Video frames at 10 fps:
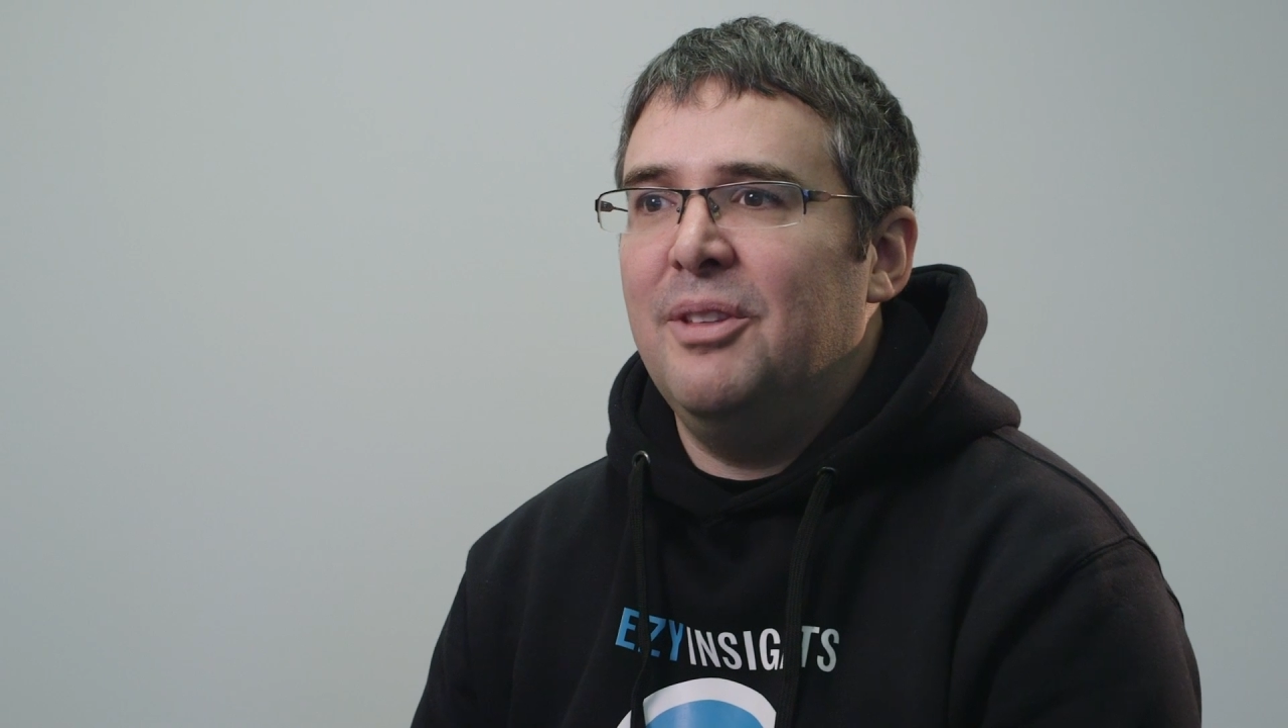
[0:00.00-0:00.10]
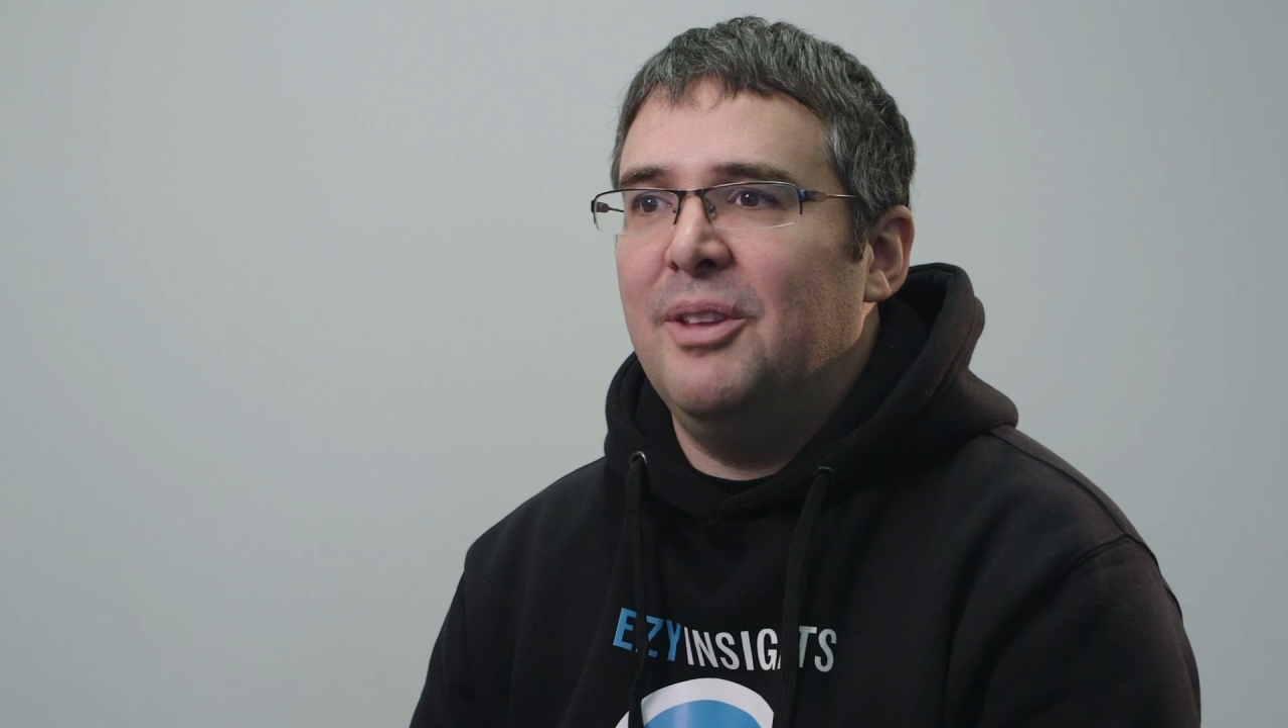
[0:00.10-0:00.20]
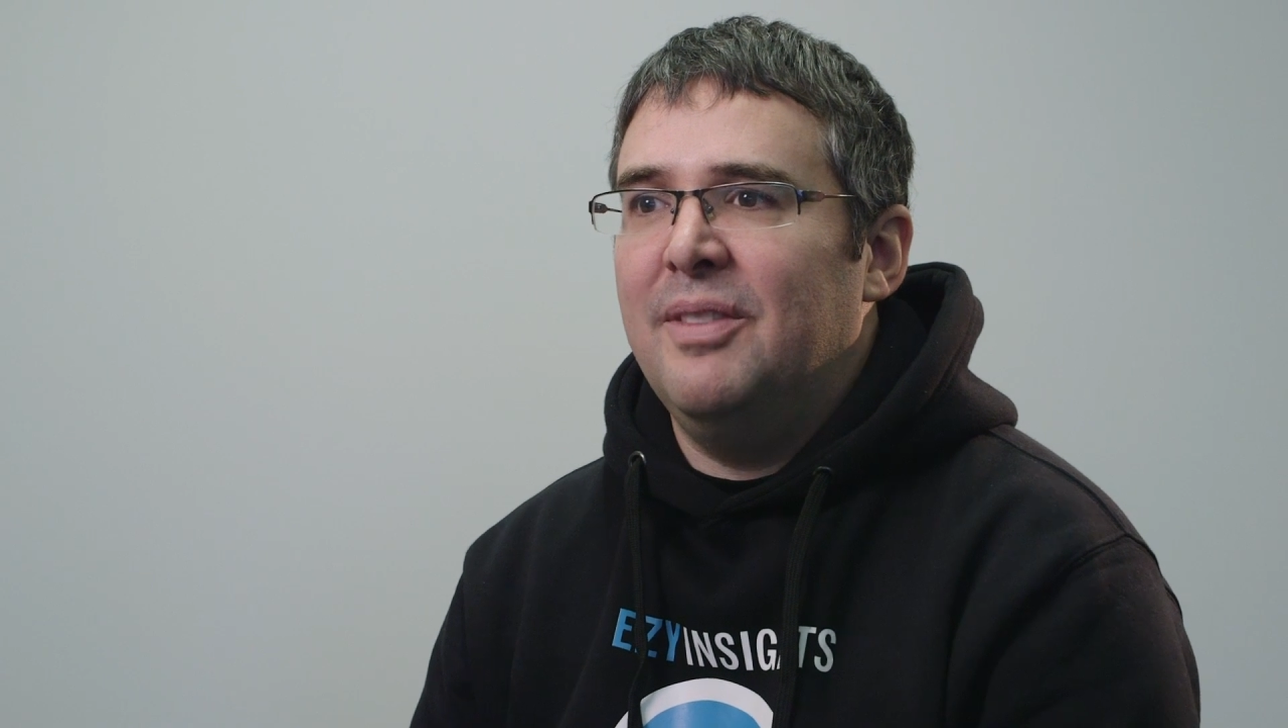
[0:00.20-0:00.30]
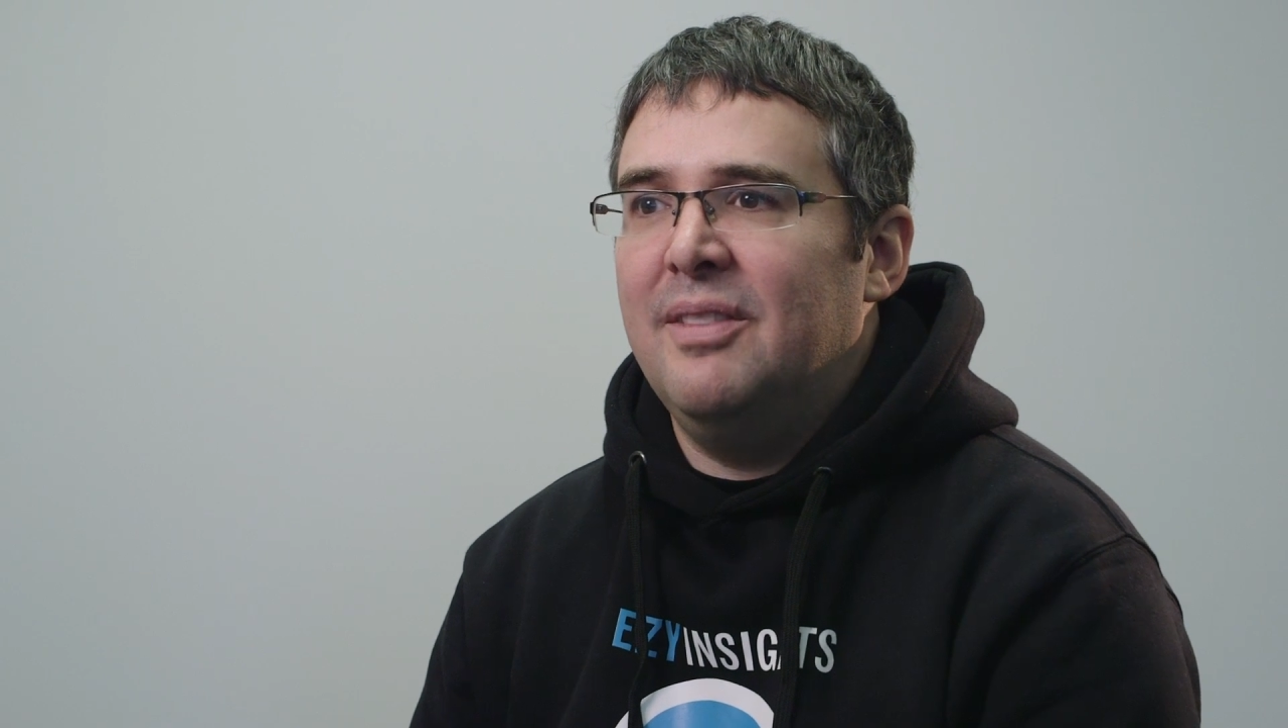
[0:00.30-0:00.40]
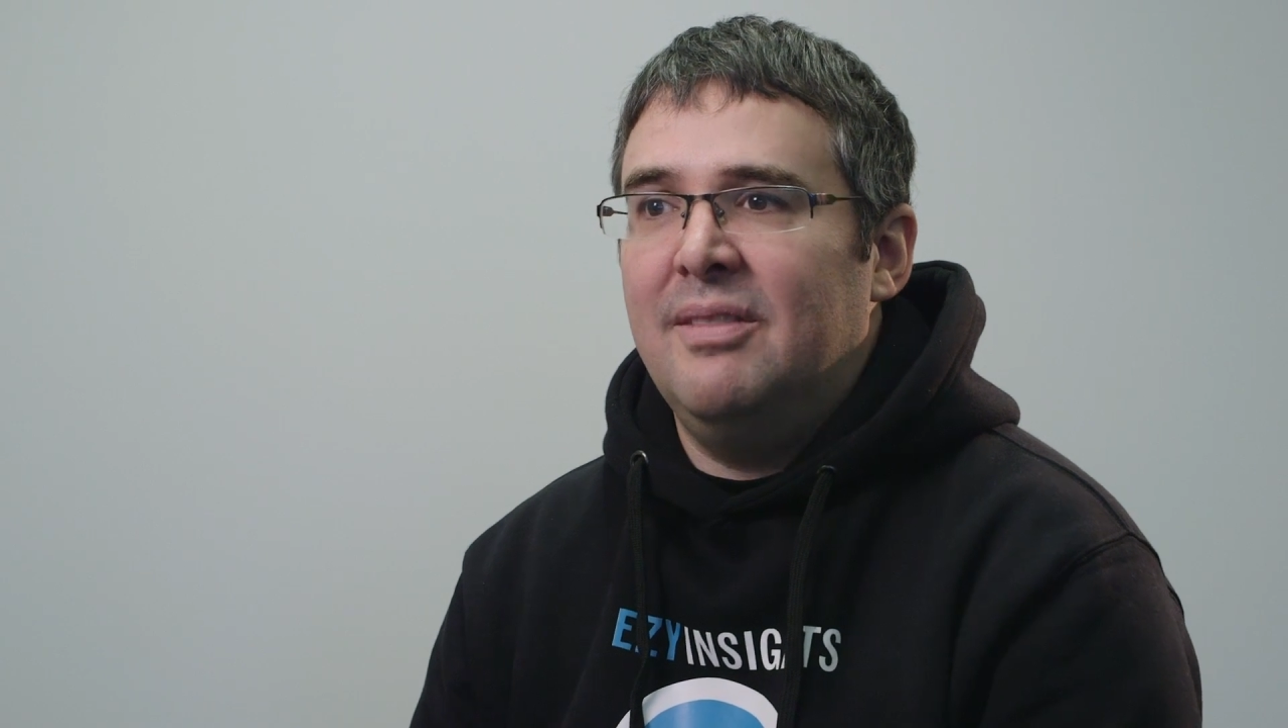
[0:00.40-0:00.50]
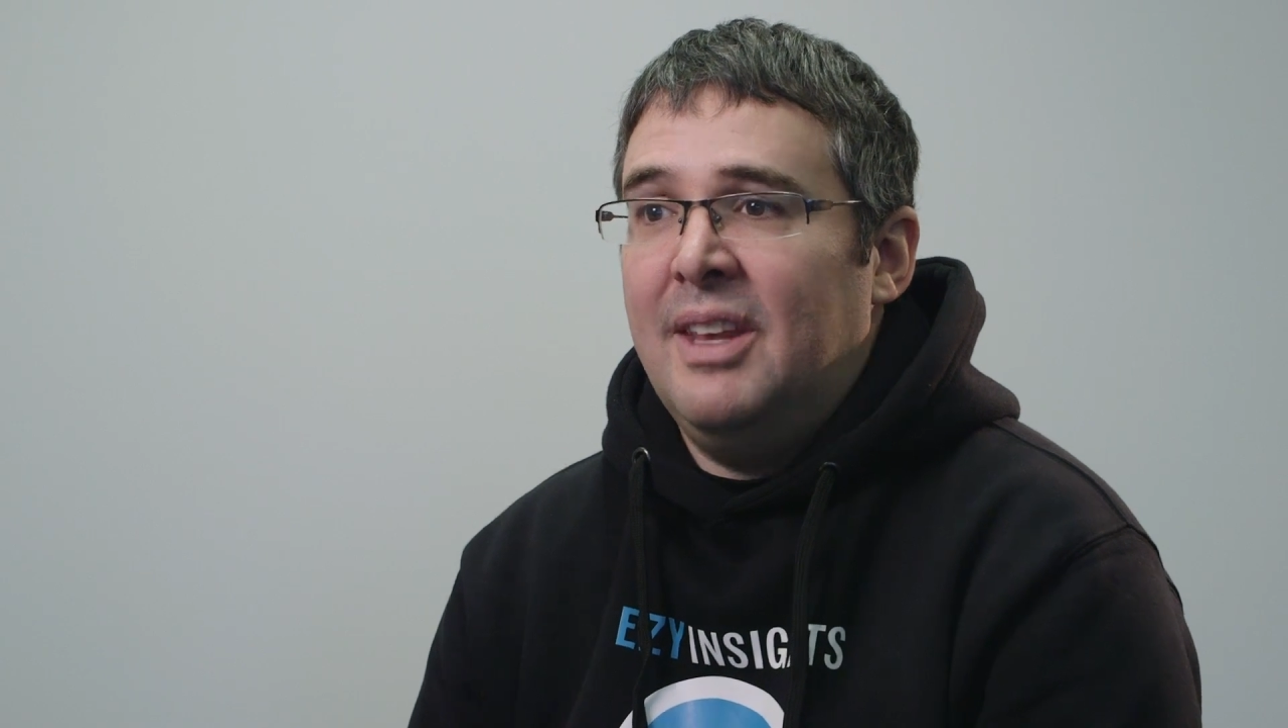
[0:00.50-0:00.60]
with them.